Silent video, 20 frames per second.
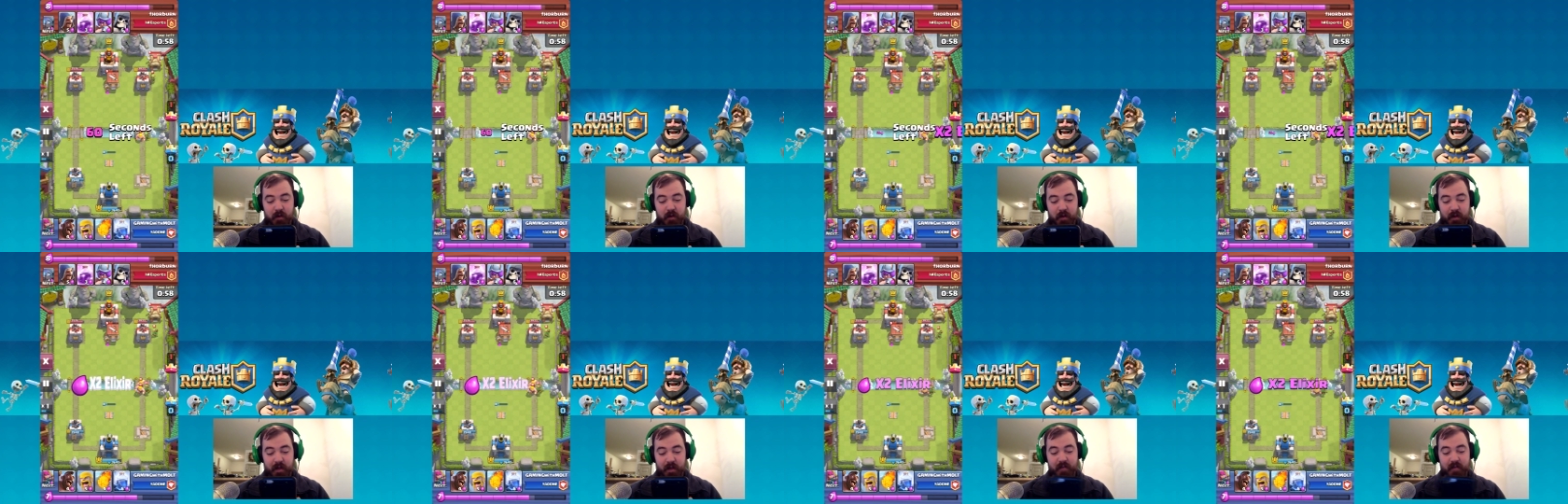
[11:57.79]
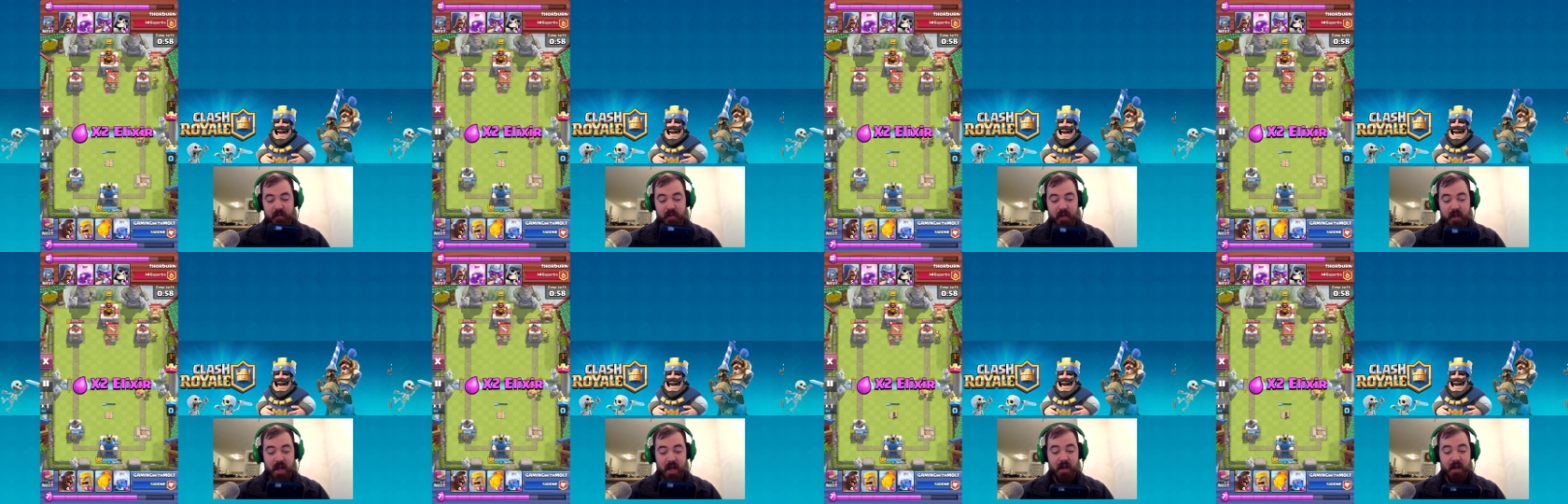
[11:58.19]
He has
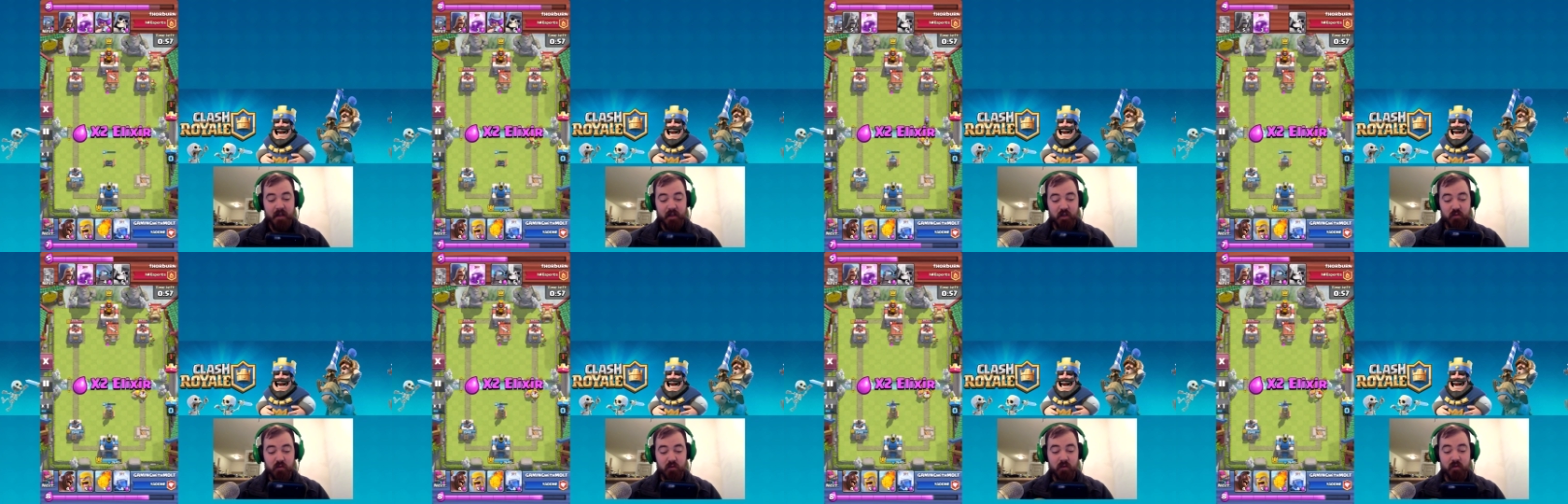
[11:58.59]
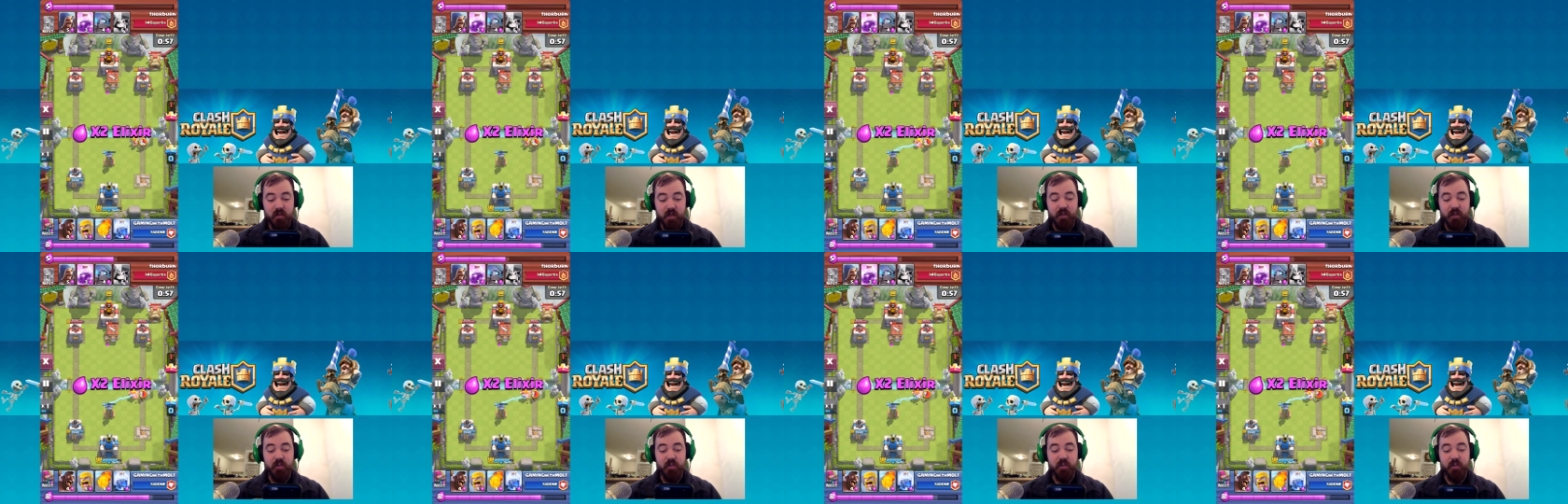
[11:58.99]
not had a unit
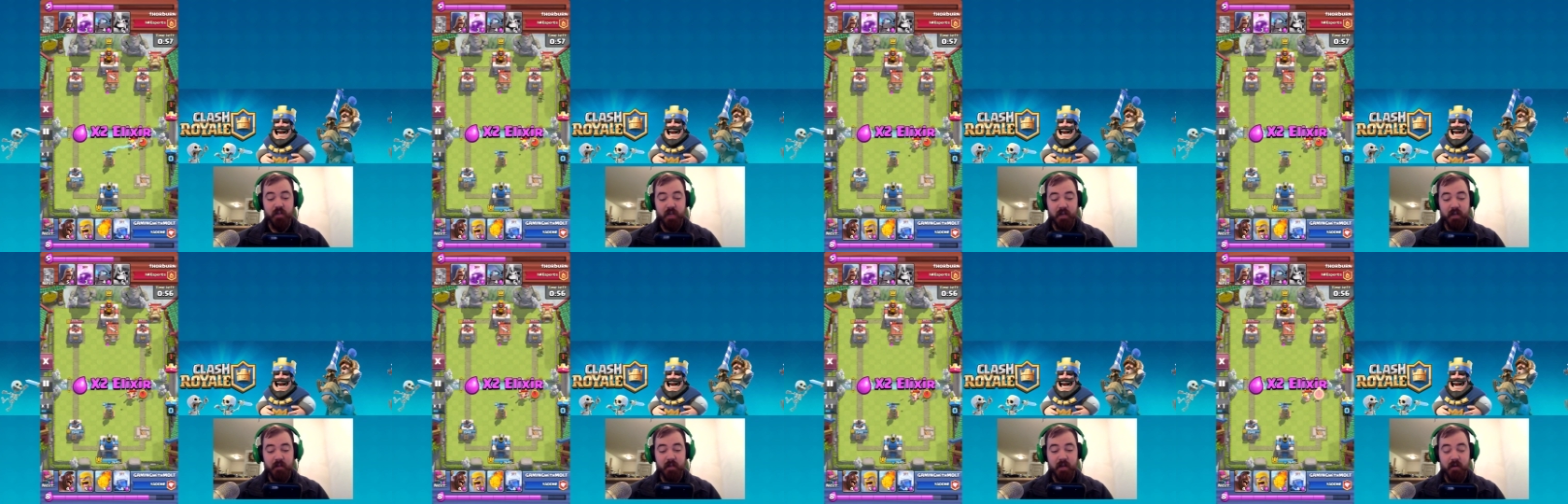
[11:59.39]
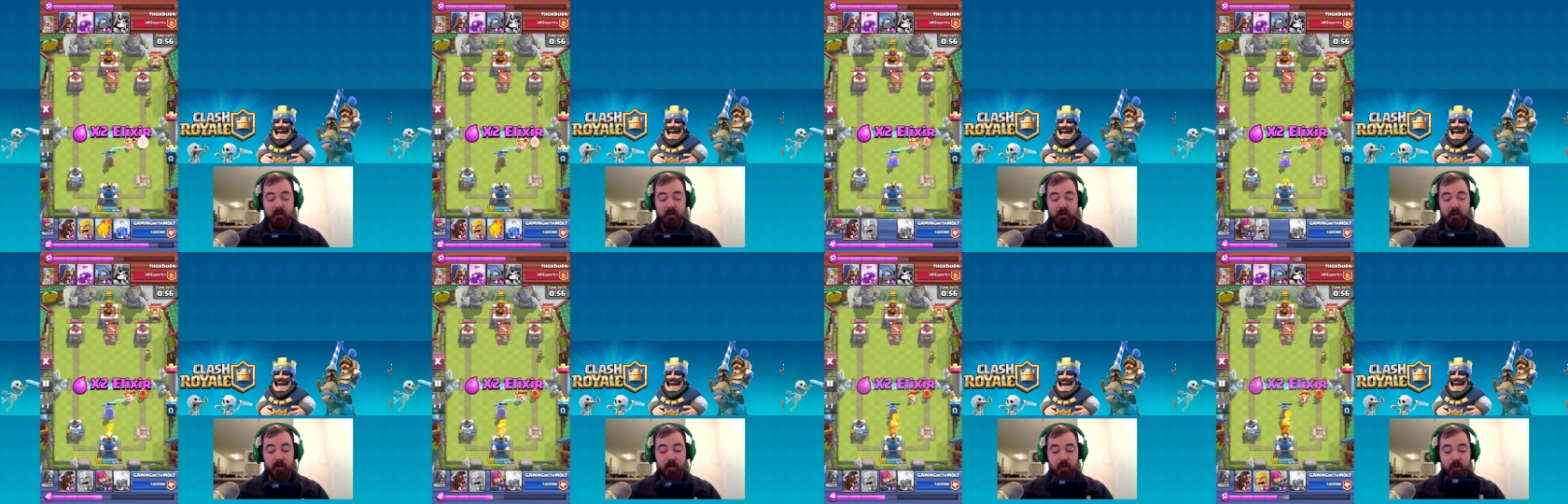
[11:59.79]
touch his King Tower